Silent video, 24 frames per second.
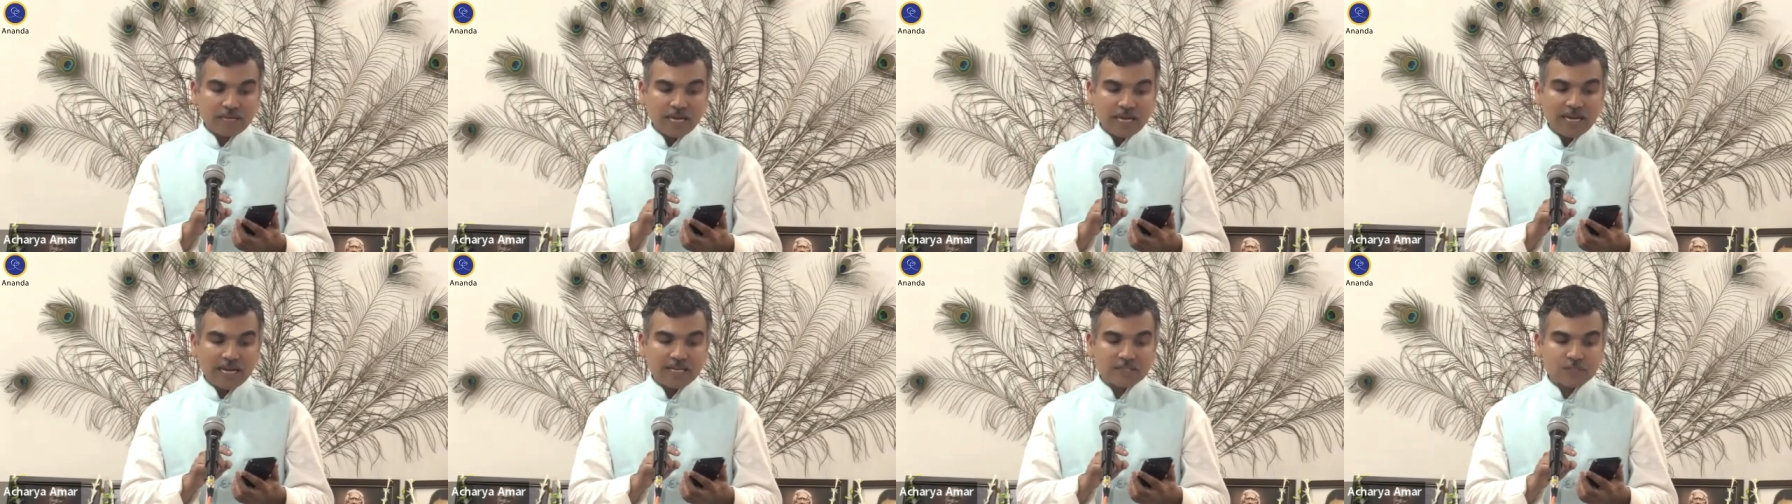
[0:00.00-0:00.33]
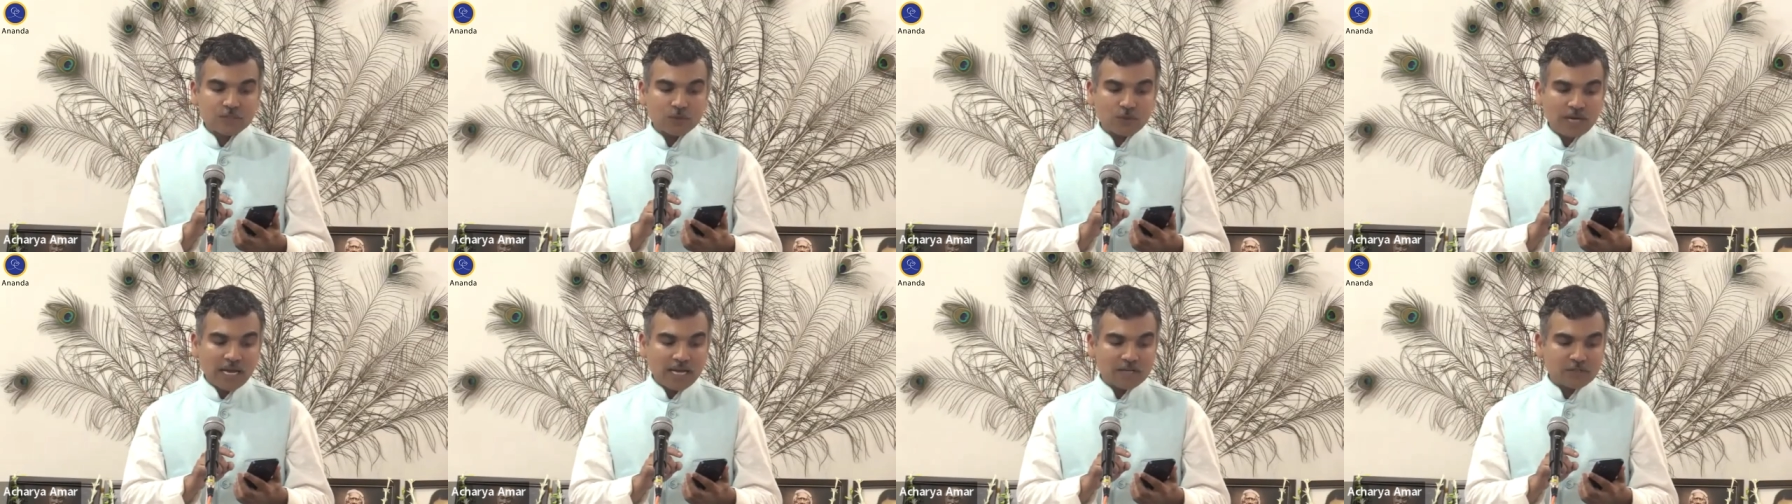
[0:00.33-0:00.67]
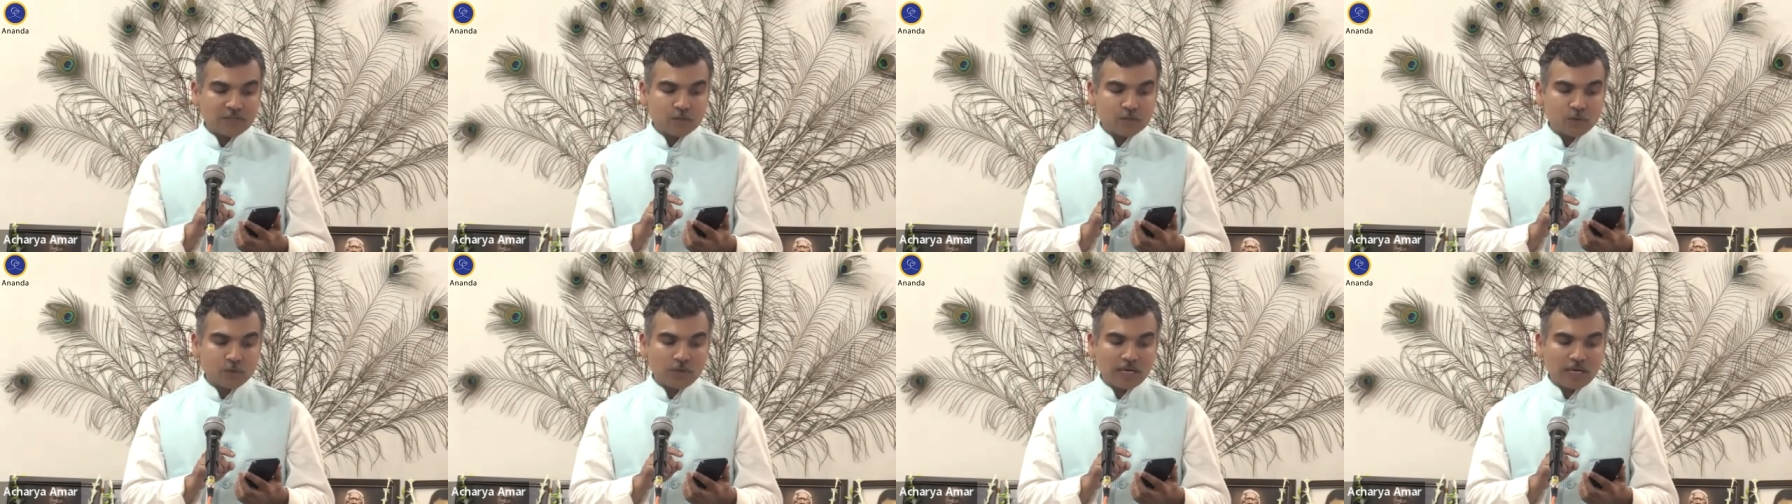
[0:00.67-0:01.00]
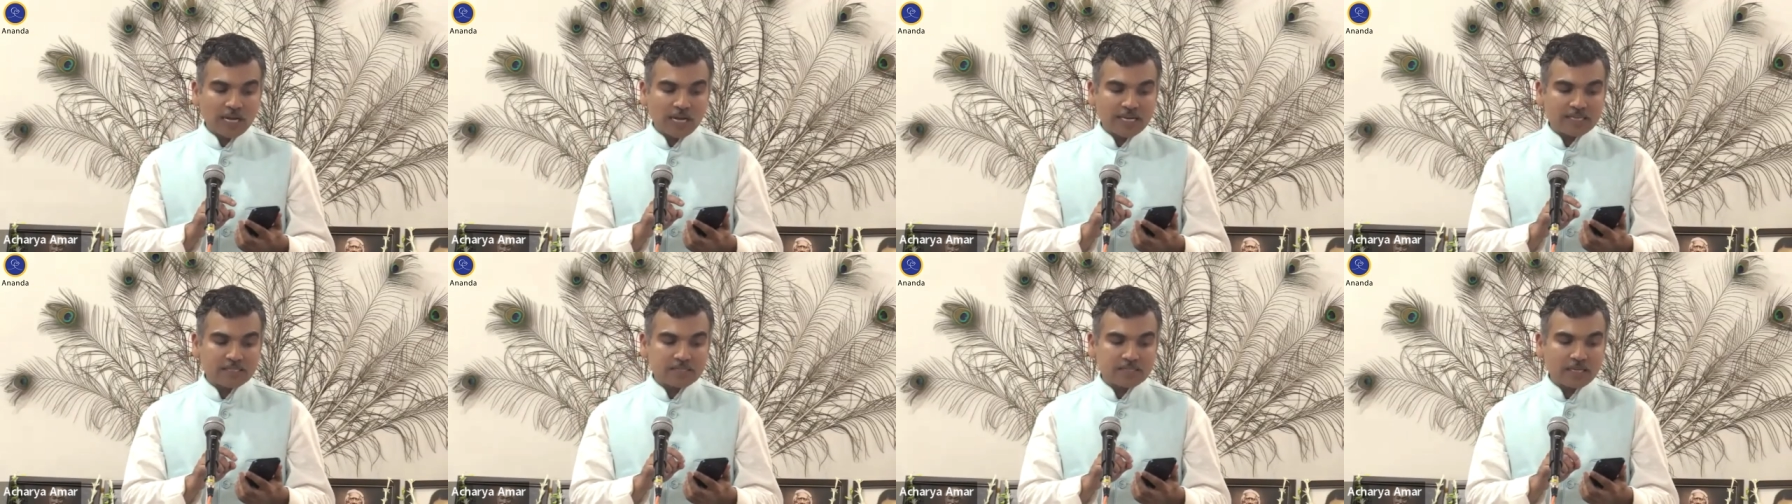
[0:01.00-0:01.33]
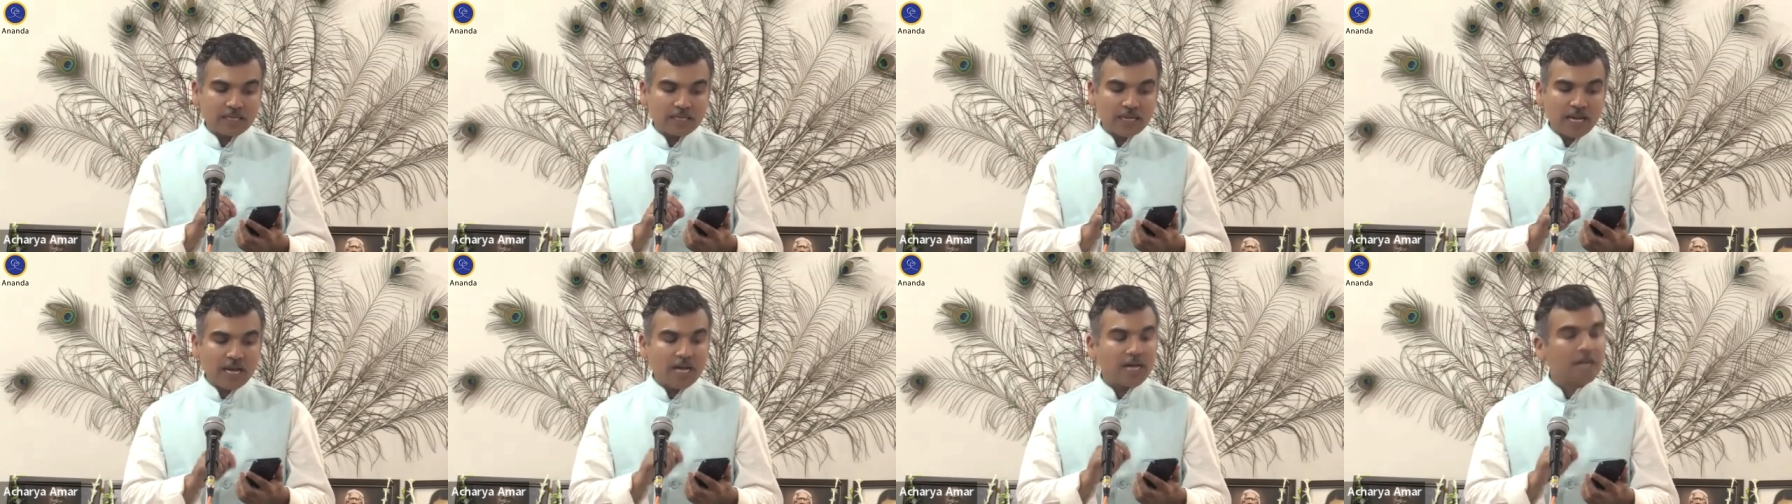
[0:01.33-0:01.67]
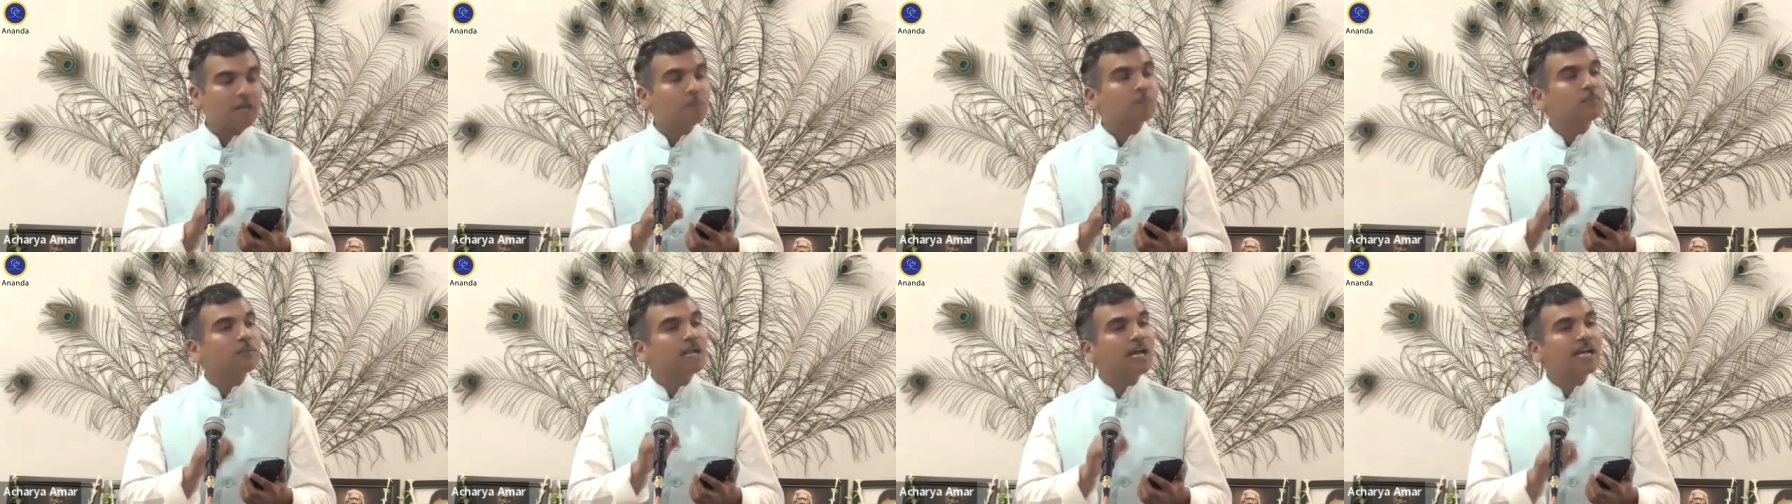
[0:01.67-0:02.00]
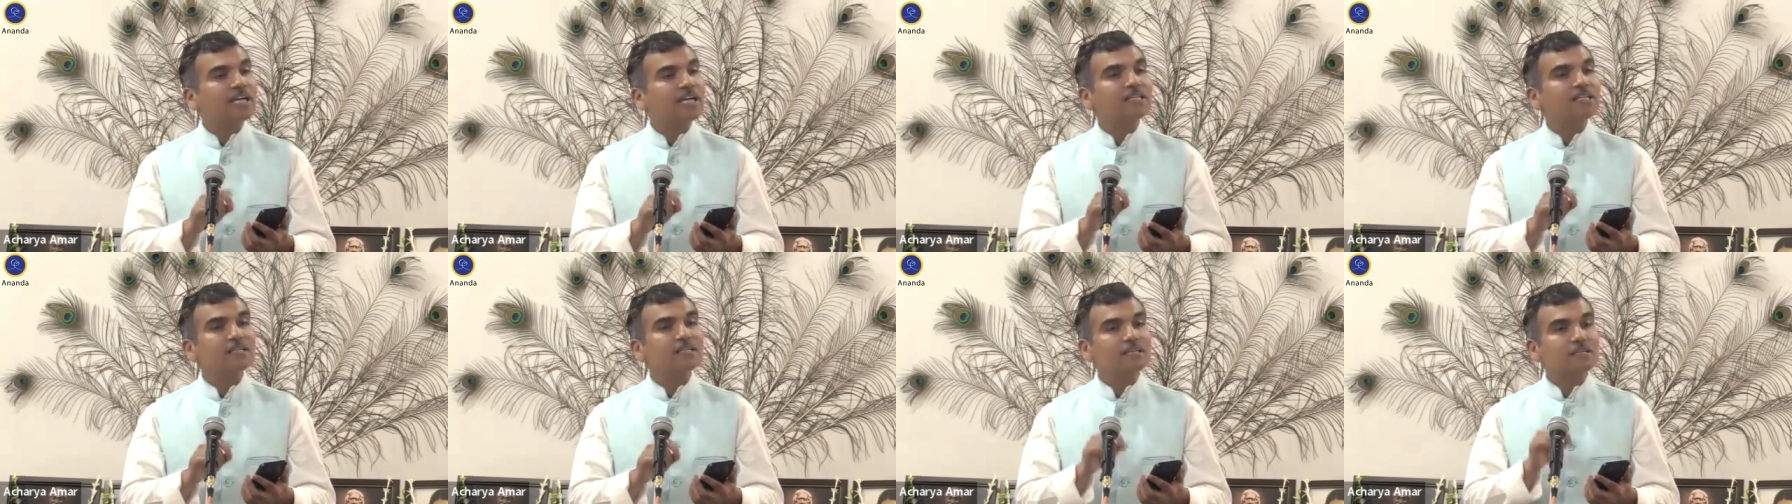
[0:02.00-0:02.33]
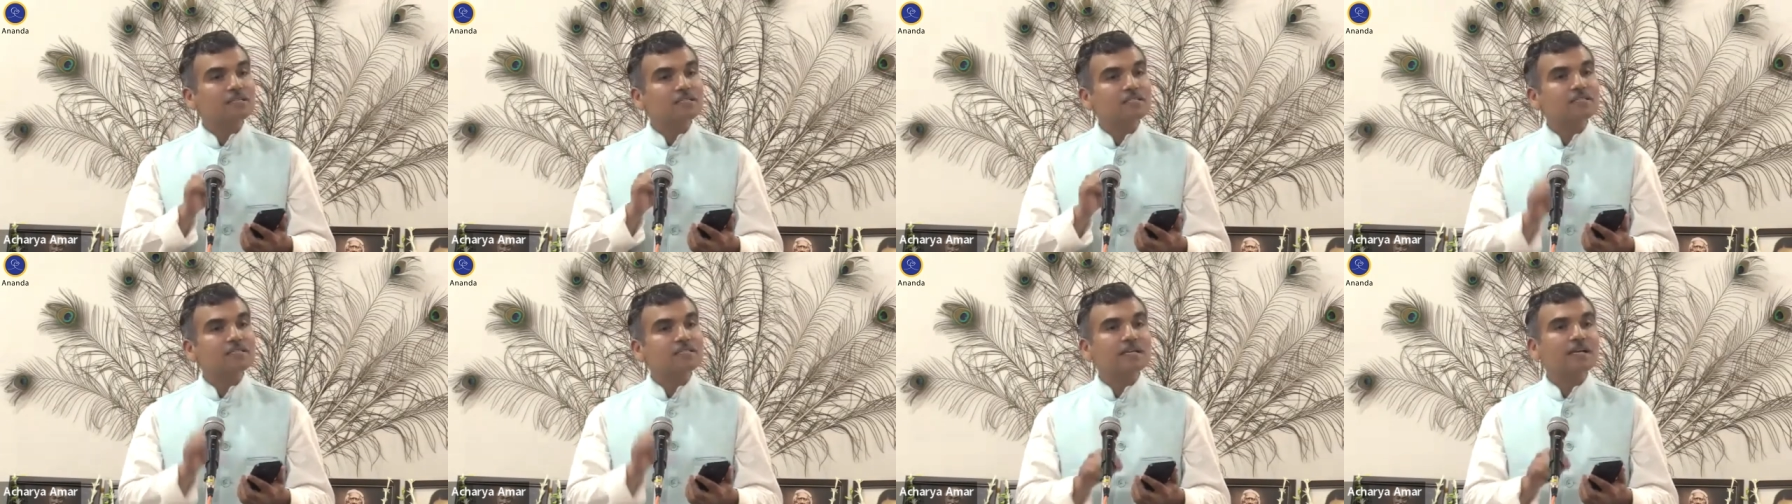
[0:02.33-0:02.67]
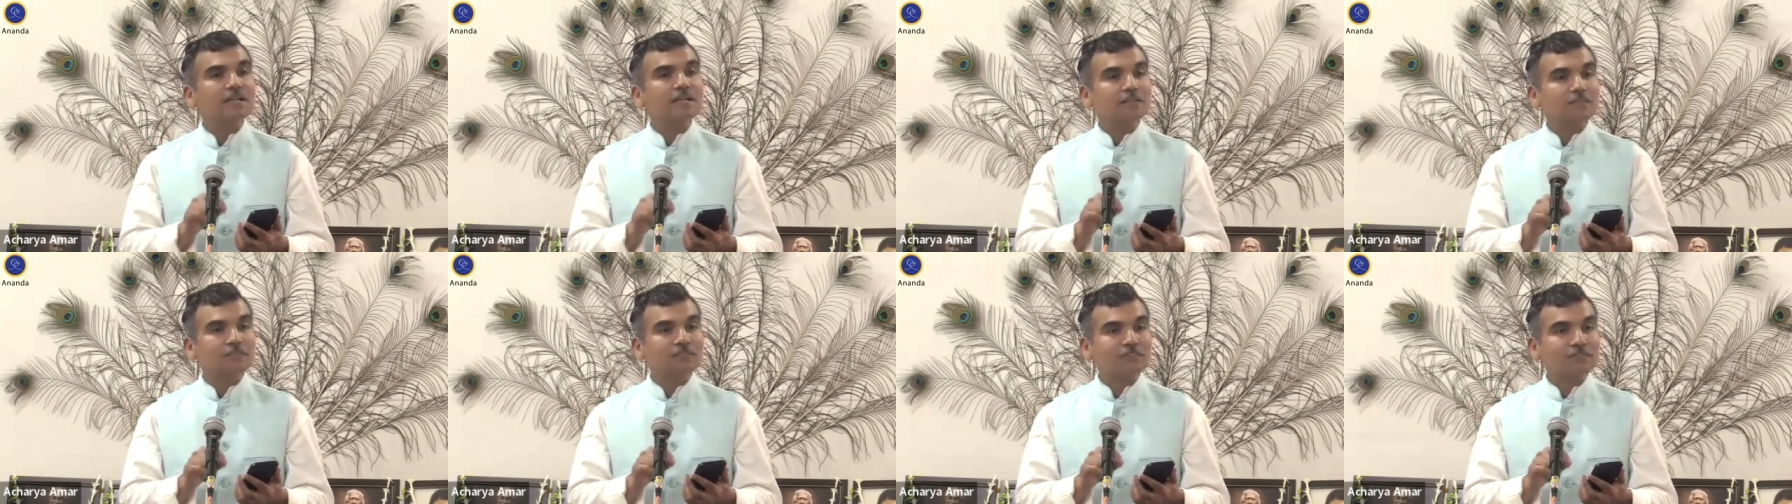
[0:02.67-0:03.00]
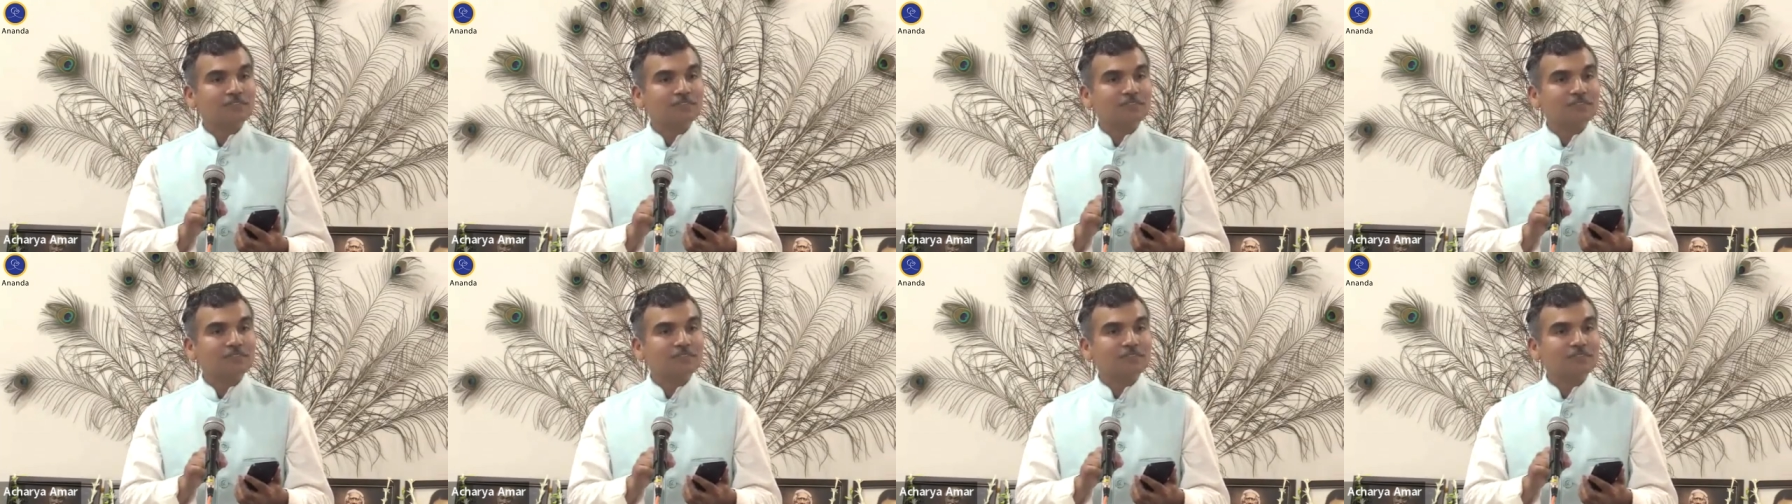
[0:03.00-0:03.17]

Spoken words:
as soon as you realize that I am light itself.